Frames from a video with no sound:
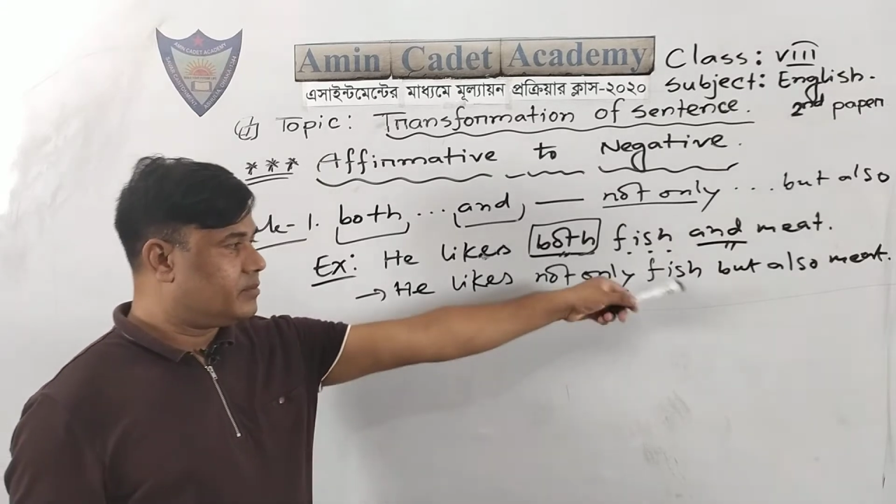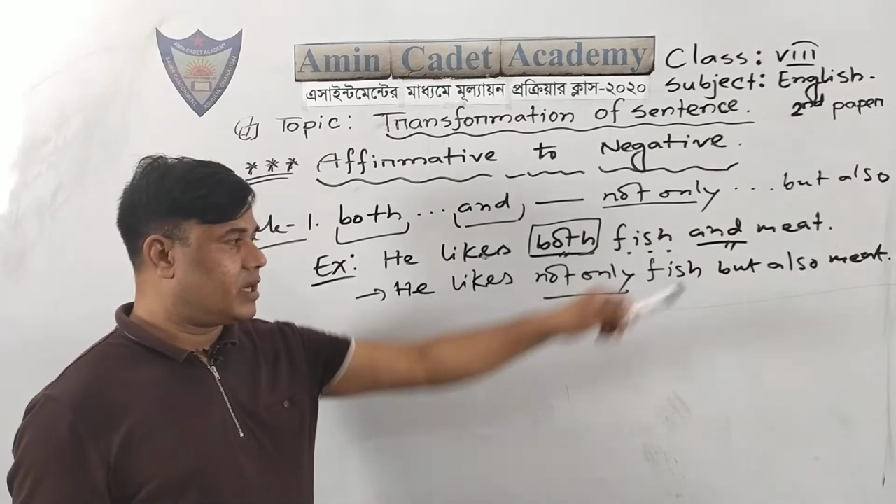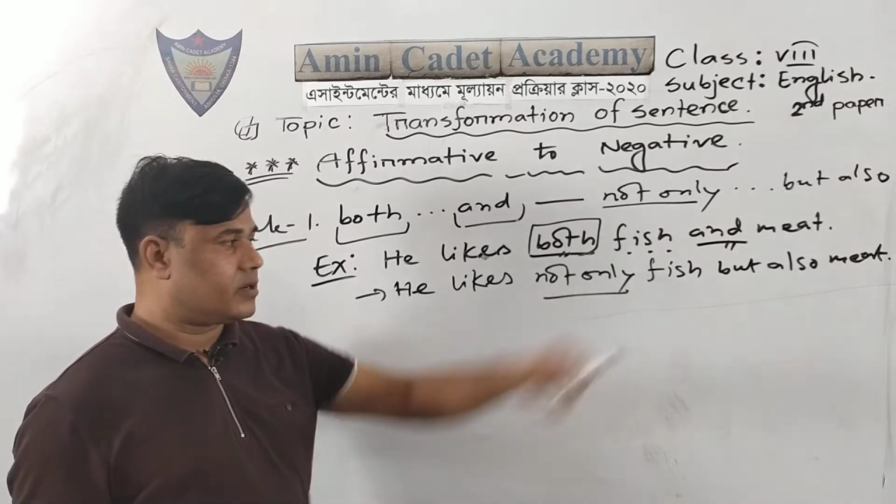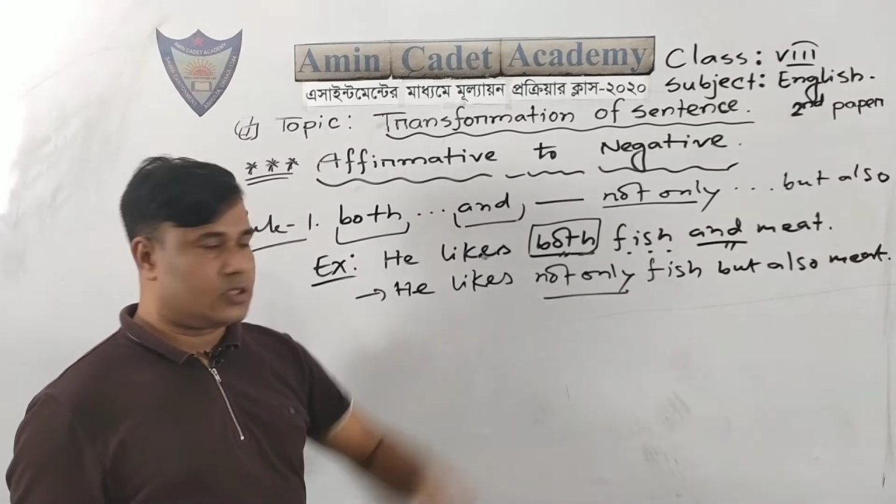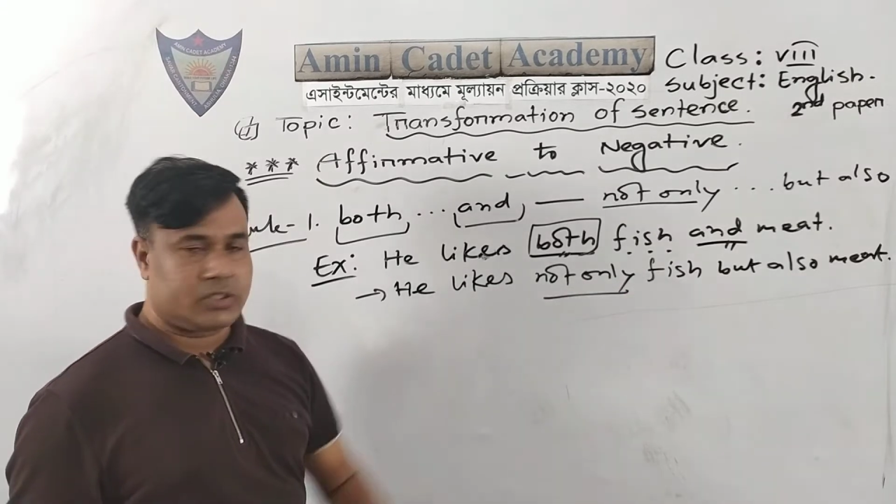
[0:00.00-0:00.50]

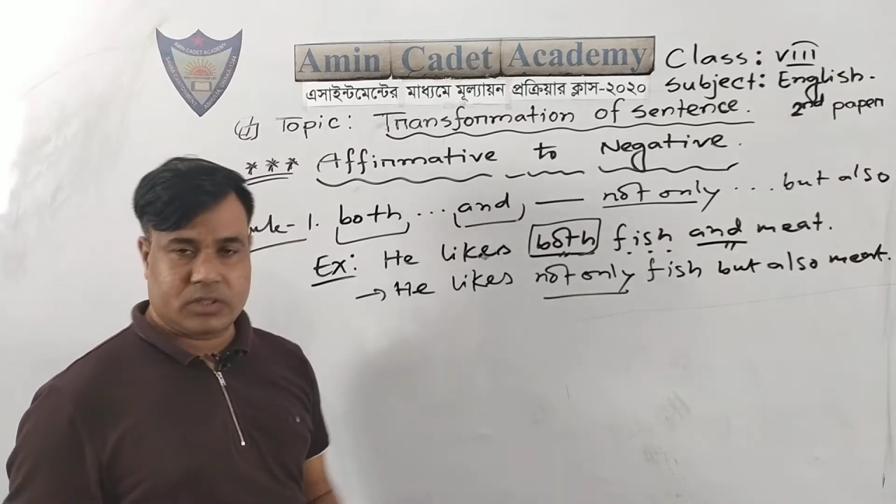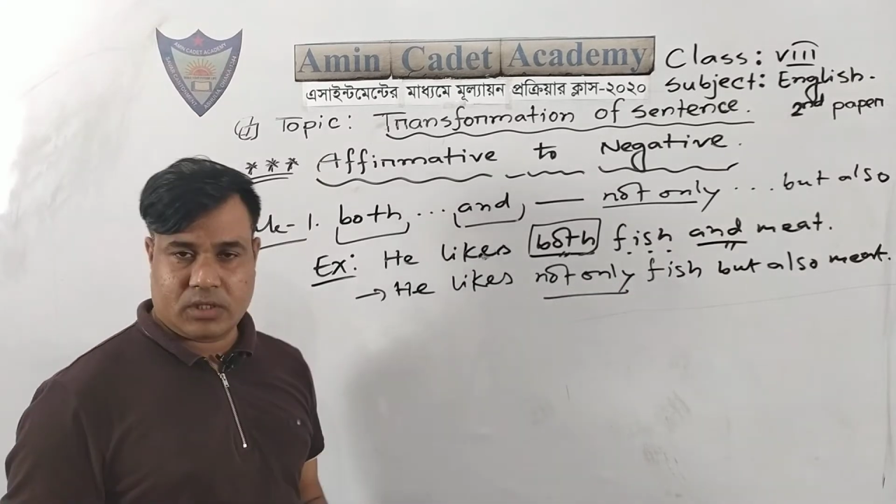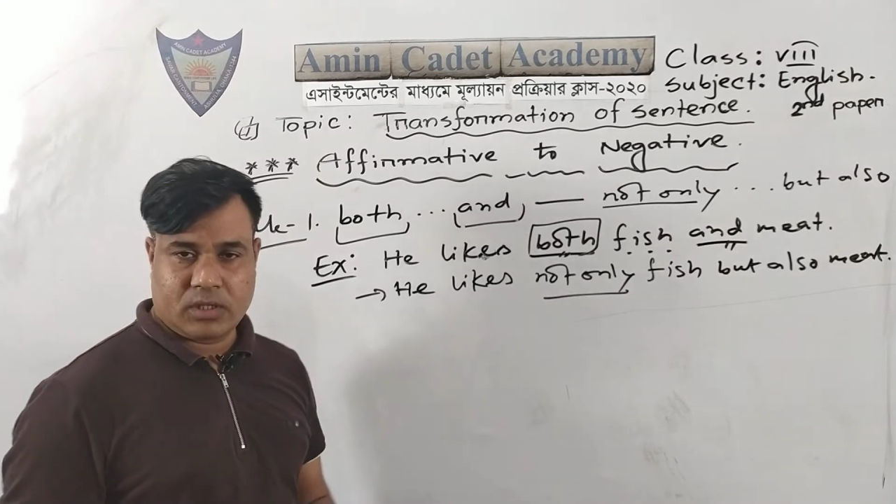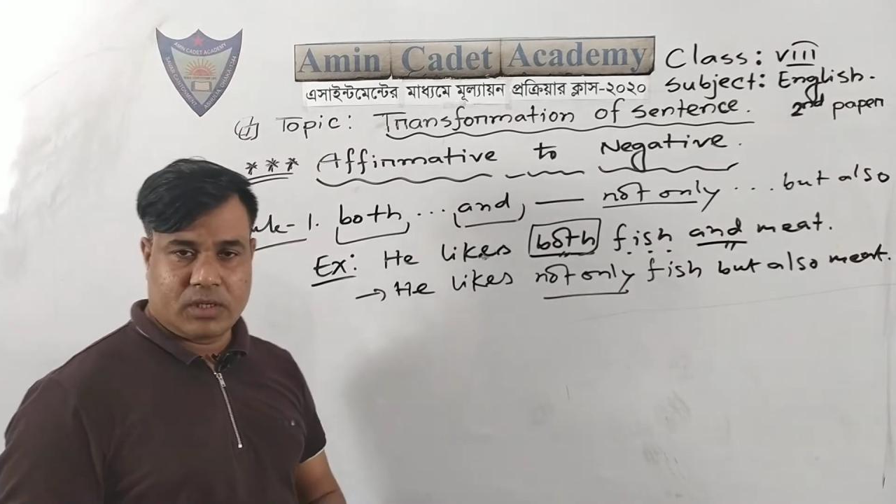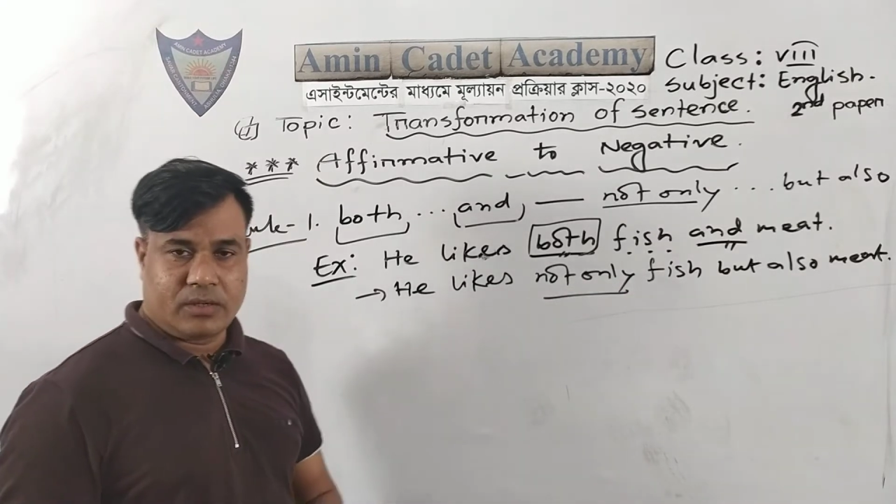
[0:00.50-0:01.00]
but
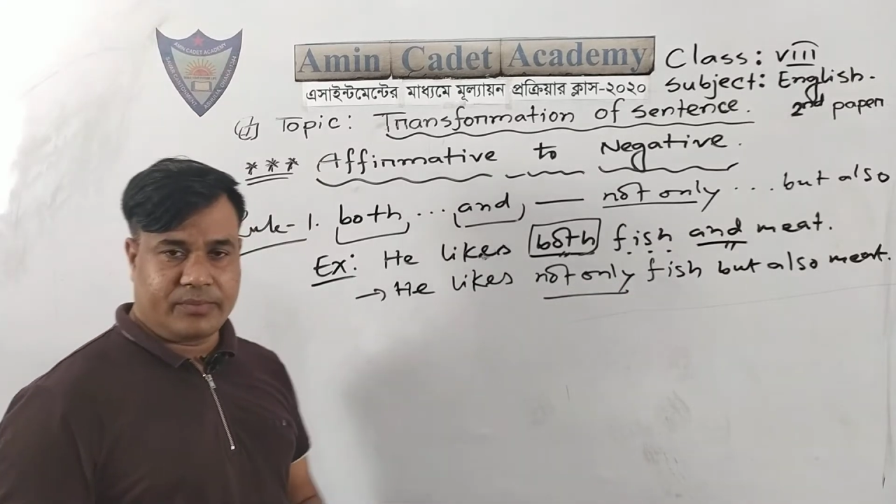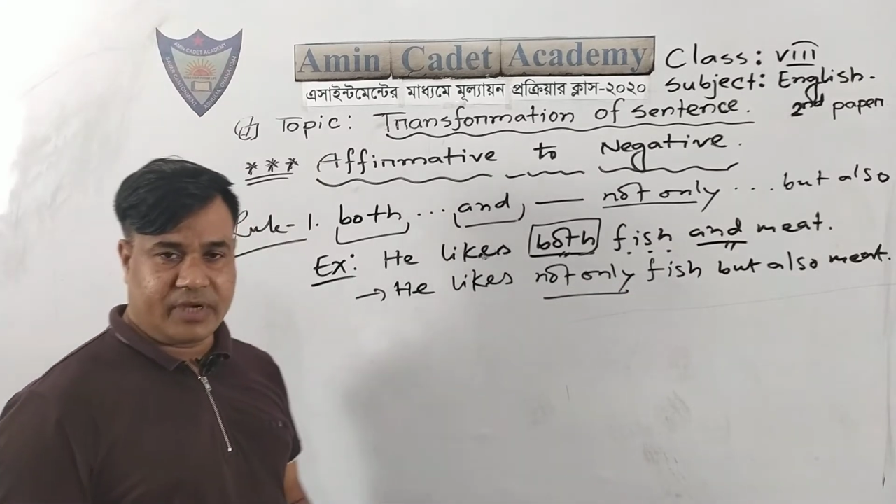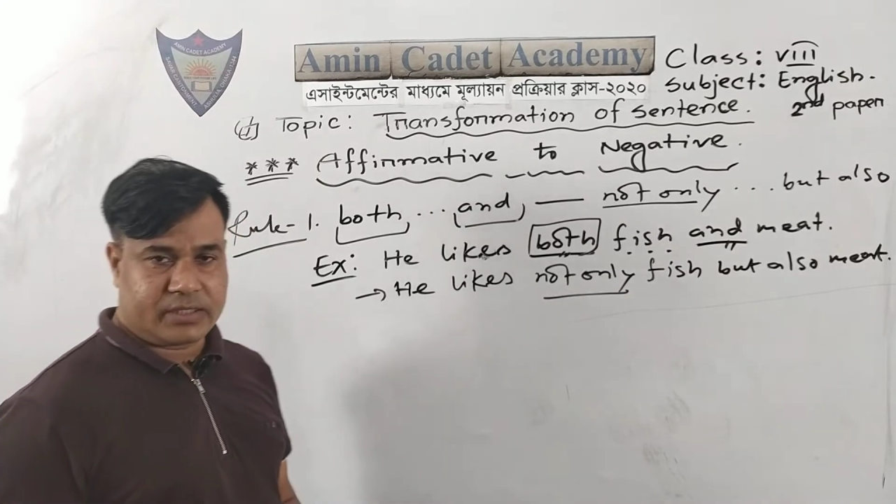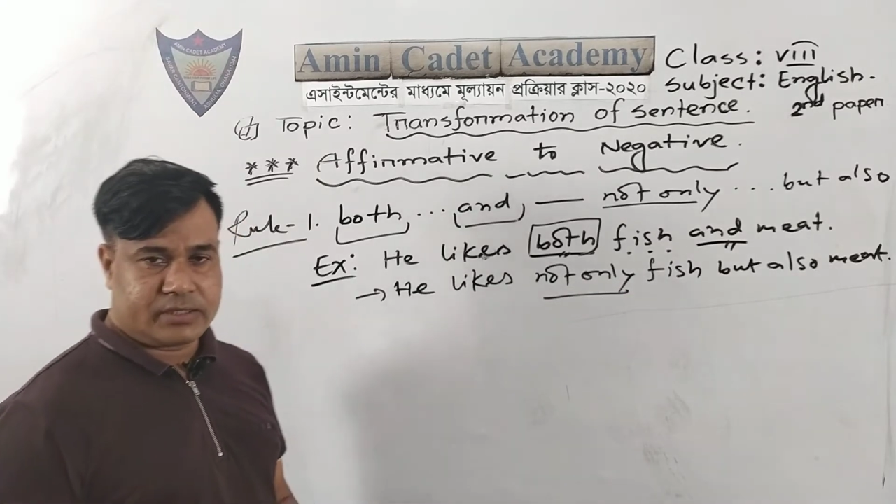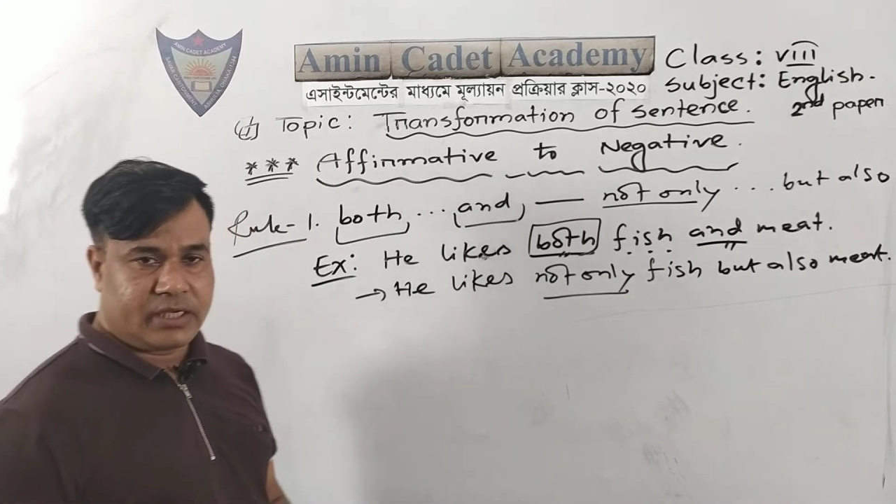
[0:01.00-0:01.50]
also
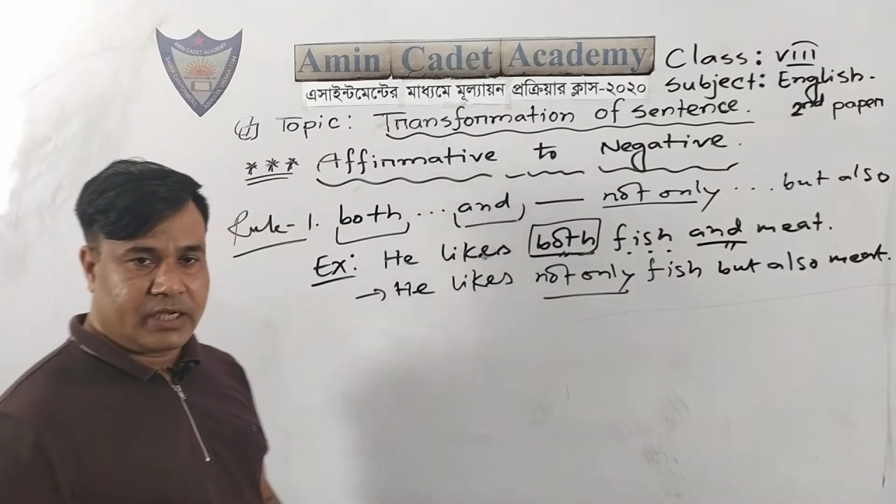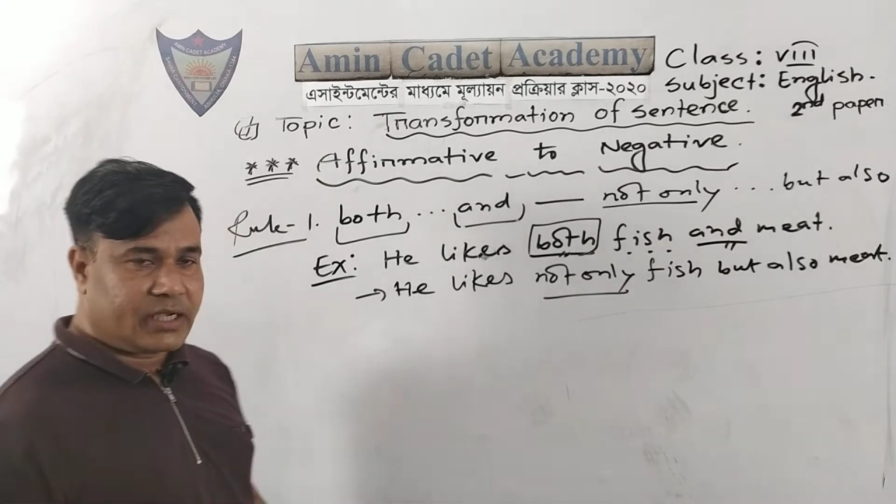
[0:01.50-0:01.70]
meat.